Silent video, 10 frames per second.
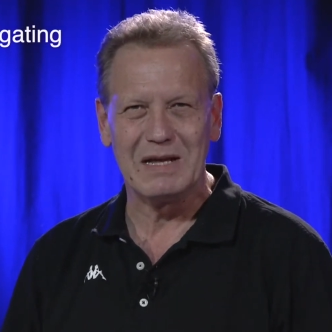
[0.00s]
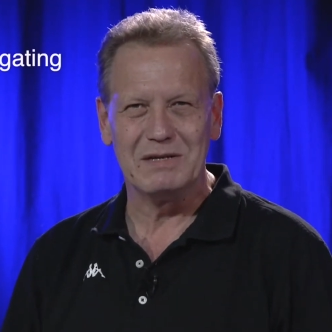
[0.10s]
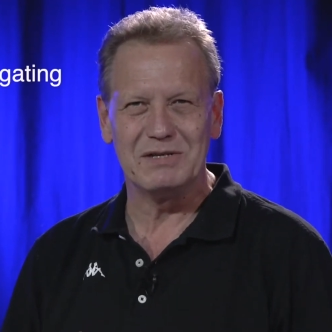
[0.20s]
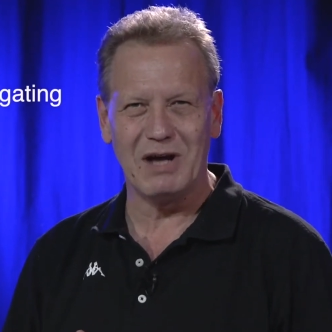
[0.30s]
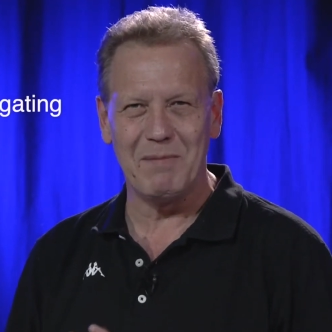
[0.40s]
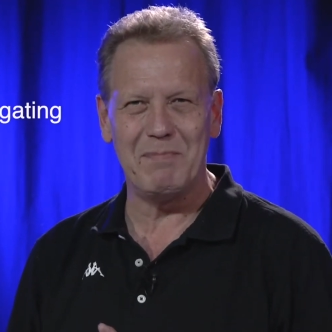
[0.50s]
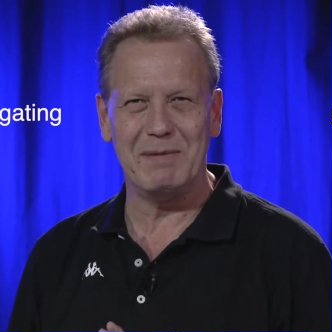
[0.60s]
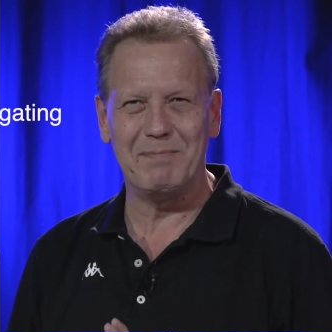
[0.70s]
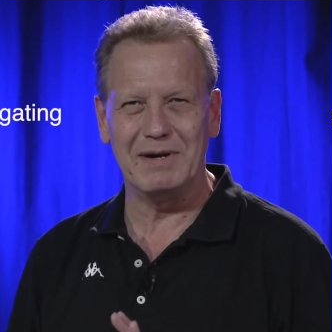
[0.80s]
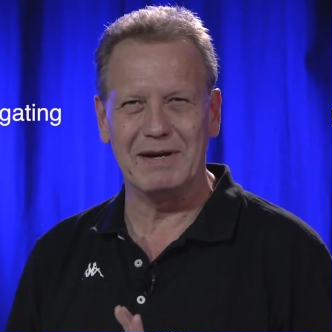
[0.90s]
Some
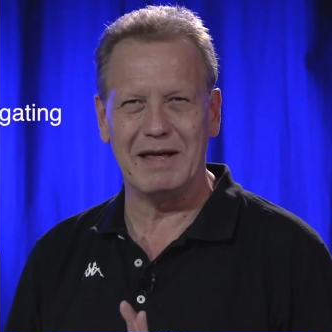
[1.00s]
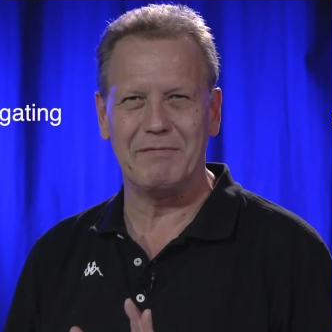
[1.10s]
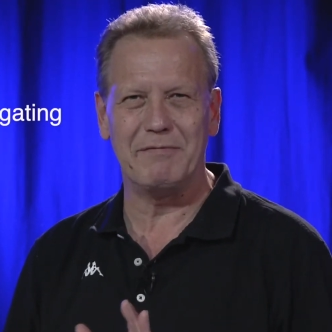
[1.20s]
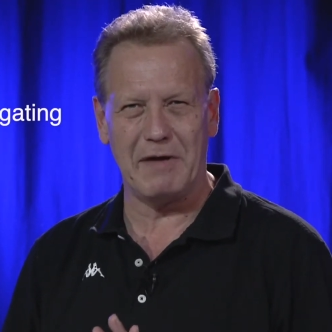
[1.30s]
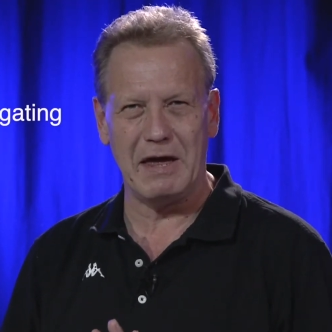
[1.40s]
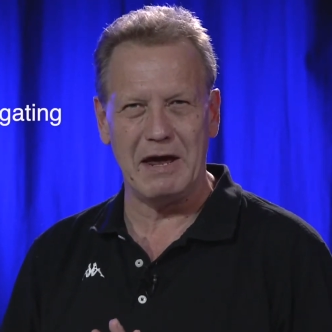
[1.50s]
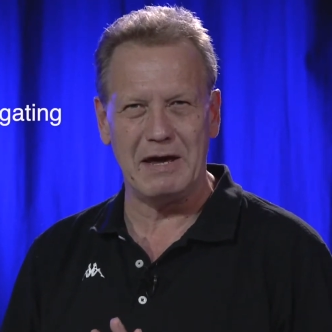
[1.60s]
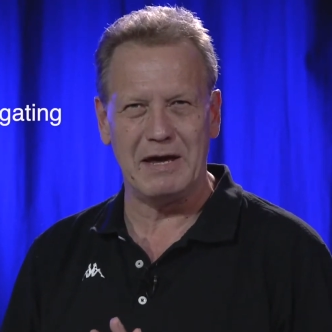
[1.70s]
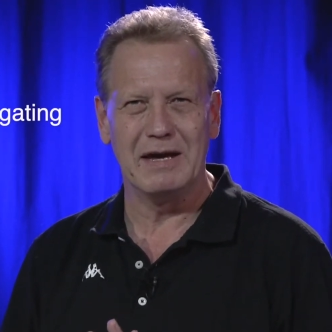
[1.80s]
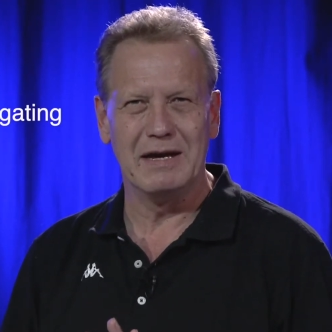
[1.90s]
people, they
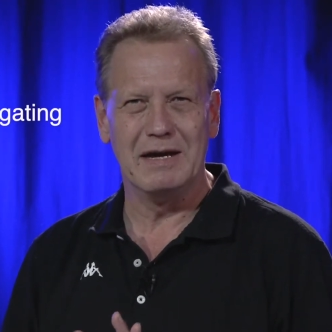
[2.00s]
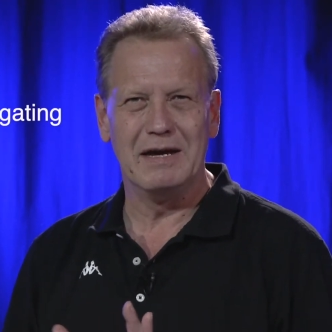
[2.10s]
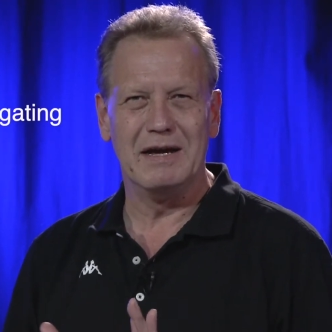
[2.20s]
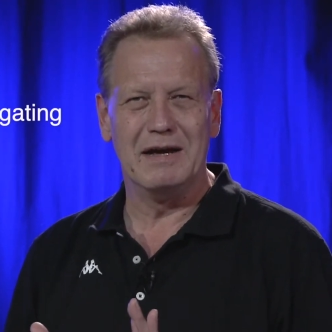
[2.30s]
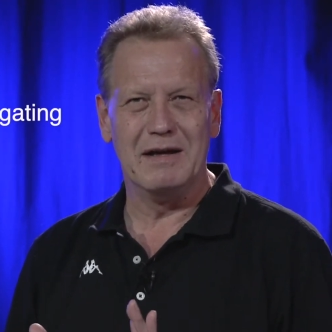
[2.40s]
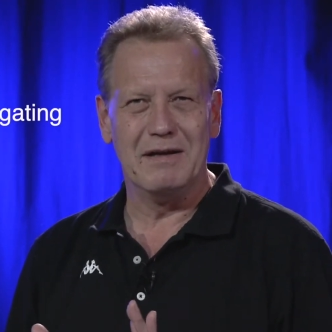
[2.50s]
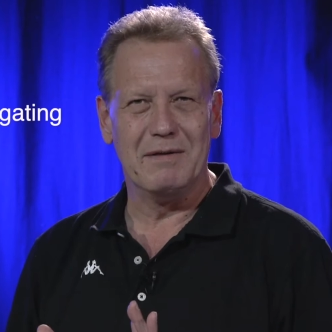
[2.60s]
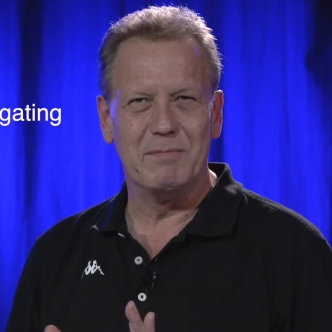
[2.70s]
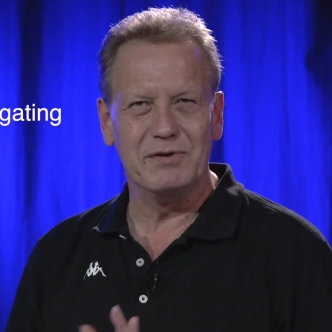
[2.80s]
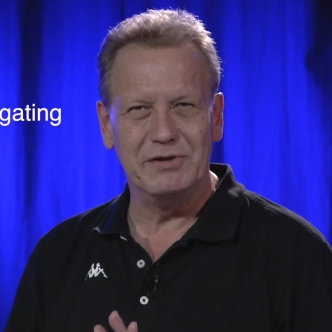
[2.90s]
think
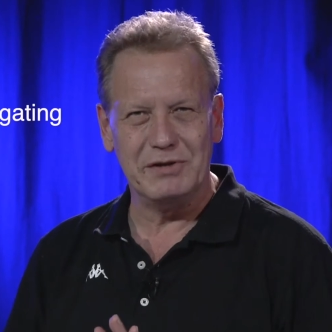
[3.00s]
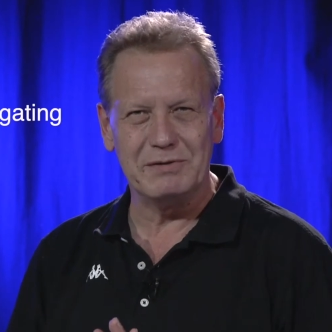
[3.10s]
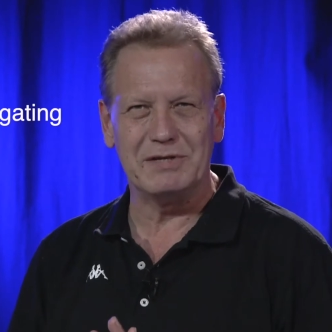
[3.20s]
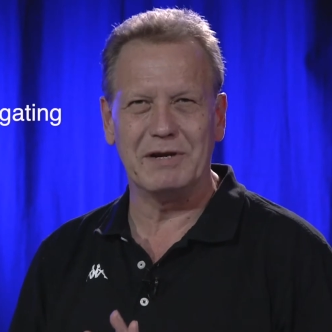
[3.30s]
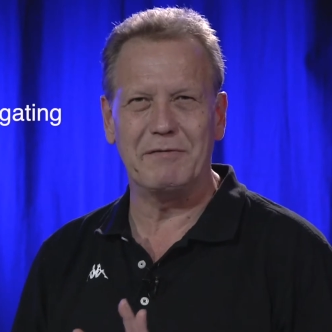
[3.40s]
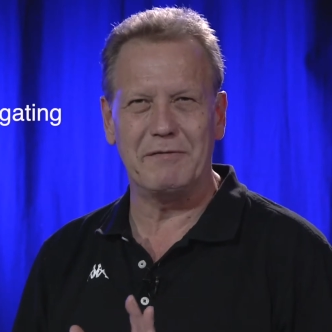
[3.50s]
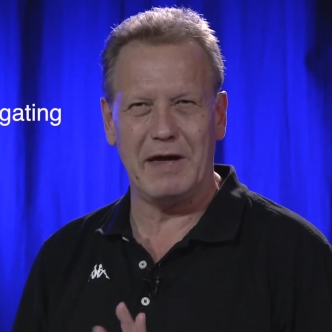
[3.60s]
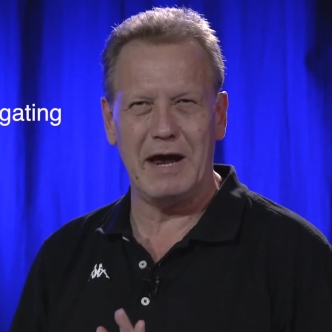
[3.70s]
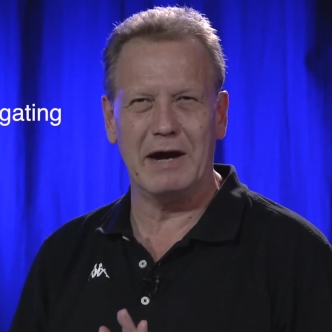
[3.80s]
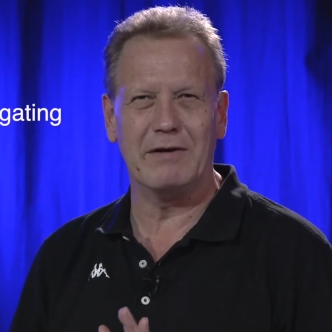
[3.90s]
producing
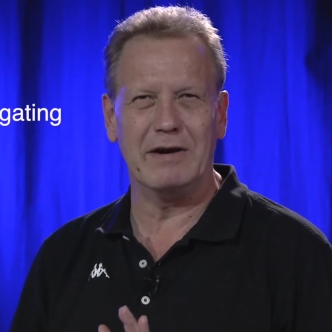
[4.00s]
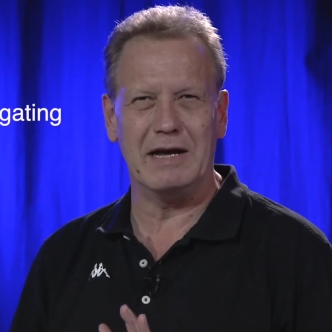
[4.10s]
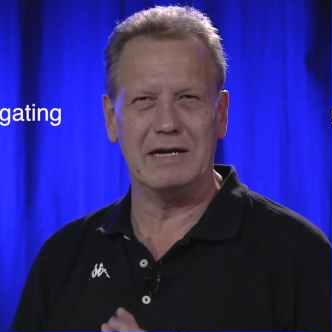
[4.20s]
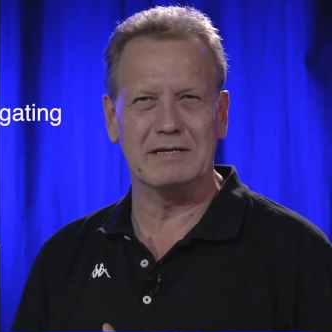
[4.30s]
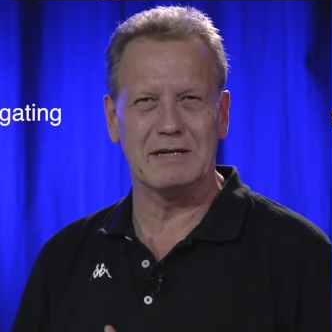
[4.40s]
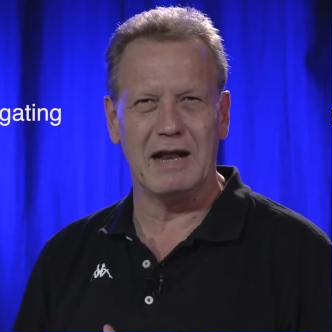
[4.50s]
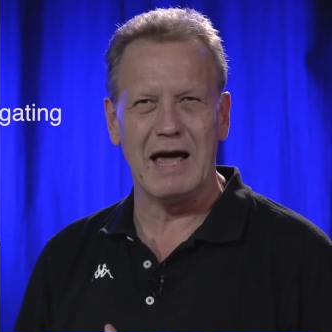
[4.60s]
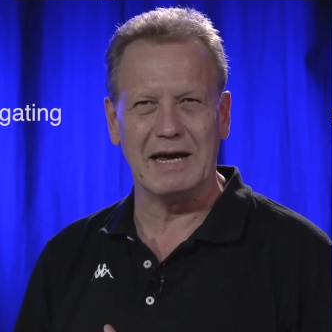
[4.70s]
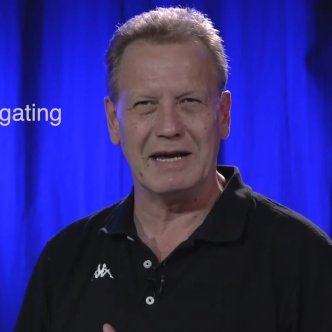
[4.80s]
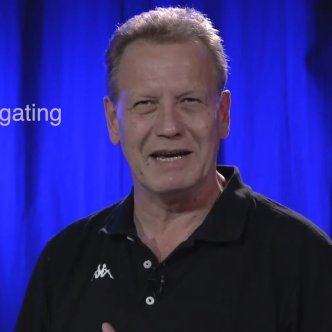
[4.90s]
theater is
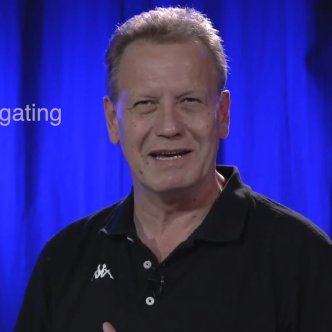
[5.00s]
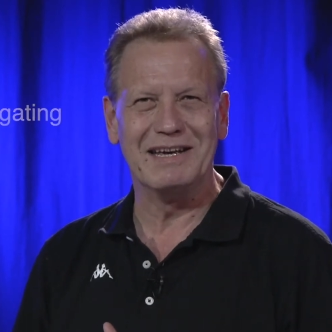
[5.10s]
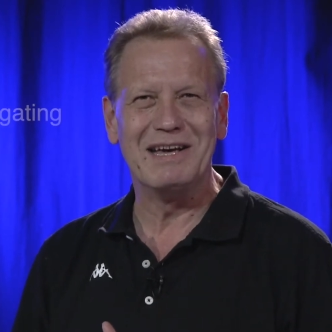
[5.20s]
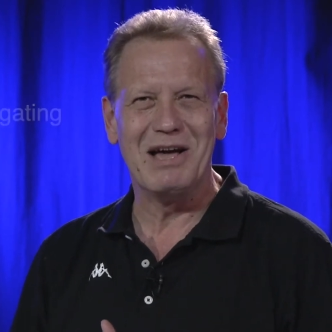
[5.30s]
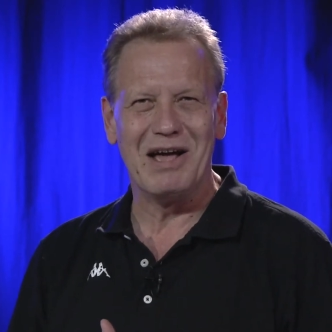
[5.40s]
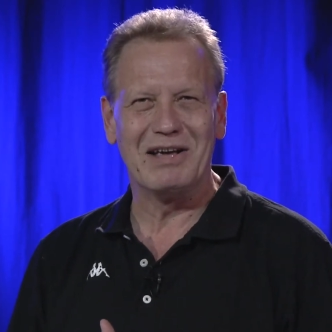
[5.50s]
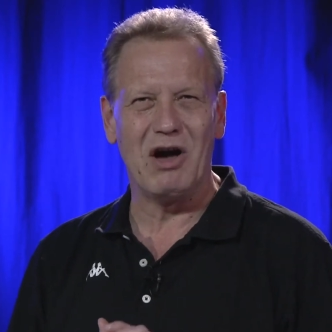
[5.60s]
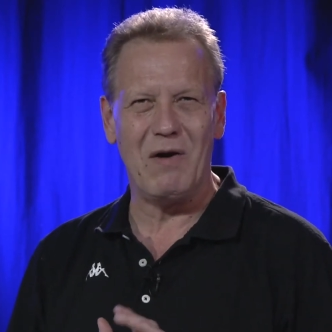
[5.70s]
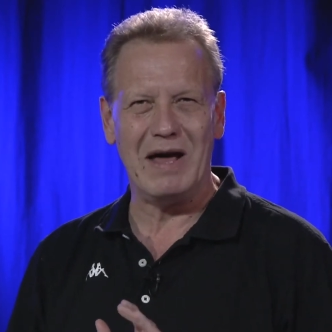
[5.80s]
like going